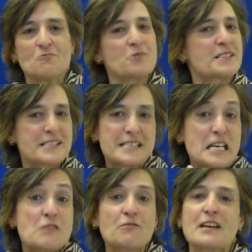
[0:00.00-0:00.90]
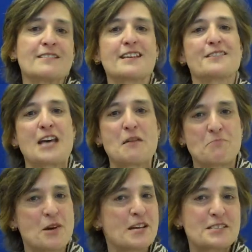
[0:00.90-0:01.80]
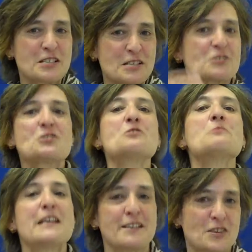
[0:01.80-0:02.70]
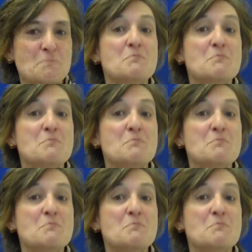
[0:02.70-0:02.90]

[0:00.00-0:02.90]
receiving that that person is doing and the